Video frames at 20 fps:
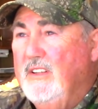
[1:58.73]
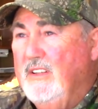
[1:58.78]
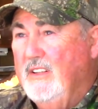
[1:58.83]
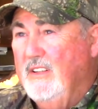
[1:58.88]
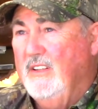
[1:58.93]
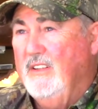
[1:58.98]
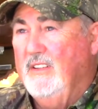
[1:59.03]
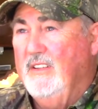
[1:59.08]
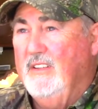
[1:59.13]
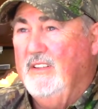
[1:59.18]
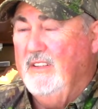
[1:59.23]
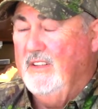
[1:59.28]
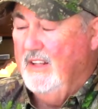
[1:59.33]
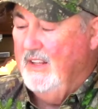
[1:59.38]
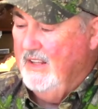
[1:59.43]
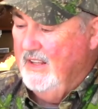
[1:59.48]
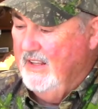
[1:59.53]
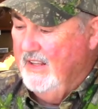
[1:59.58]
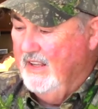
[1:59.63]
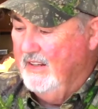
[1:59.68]

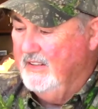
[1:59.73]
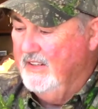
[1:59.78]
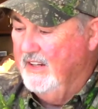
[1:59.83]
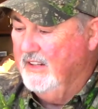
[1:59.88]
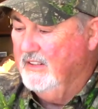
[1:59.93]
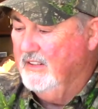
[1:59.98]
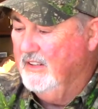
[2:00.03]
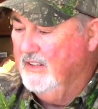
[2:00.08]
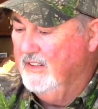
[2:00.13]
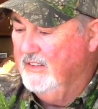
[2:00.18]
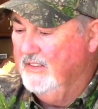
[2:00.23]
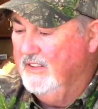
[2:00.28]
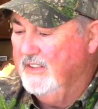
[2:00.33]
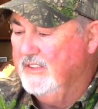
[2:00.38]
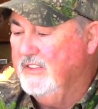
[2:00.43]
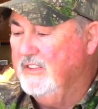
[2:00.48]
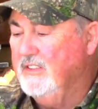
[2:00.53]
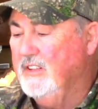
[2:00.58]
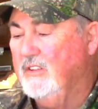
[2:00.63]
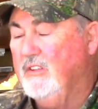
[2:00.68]

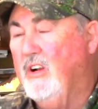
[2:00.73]
This is a